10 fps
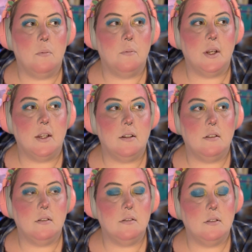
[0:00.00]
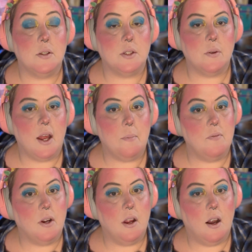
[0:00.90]
But those don't happen
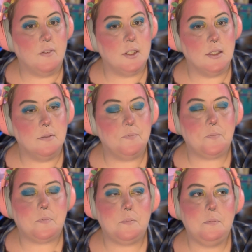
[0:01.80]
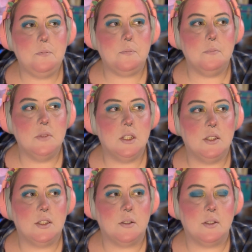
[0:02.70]
very often.
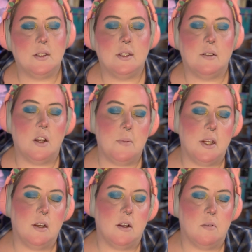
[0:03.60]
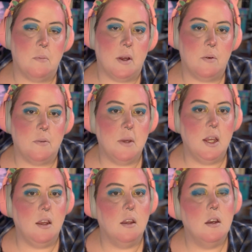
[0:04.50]
So they'll come in and cuddle in bed with
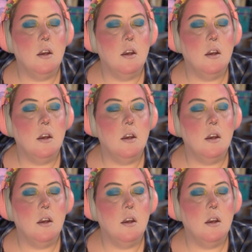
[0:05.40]
me.